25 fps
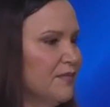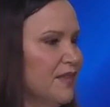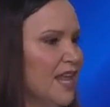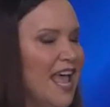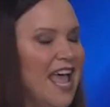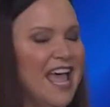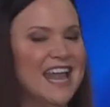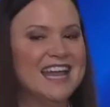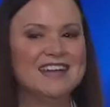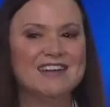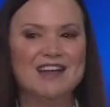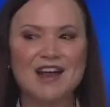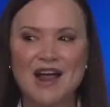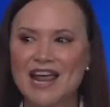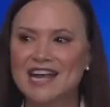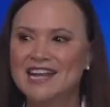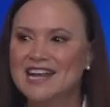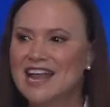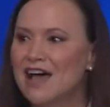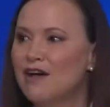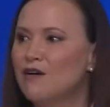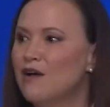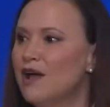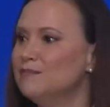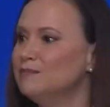And right
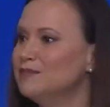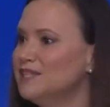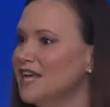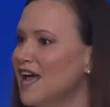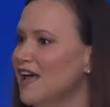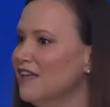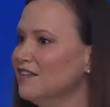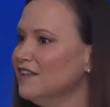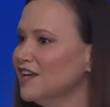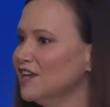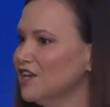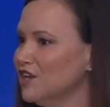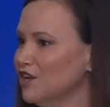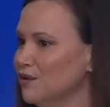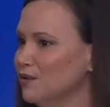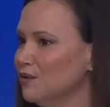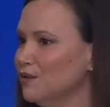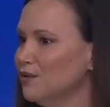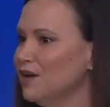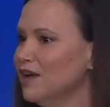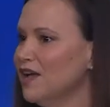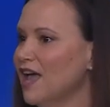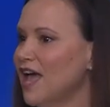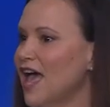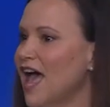now I'm telling you,
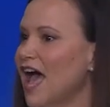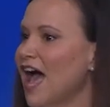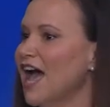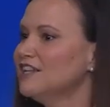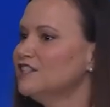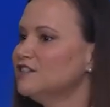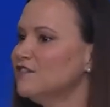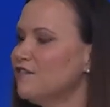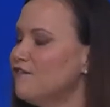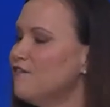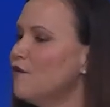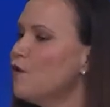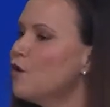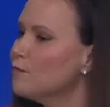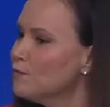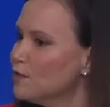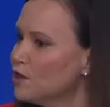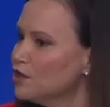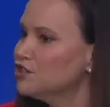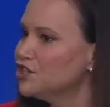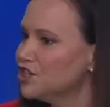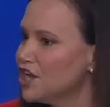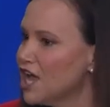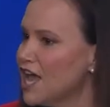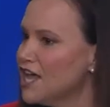as a former
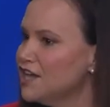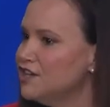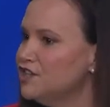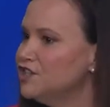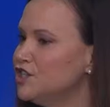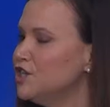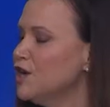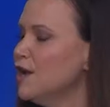judge,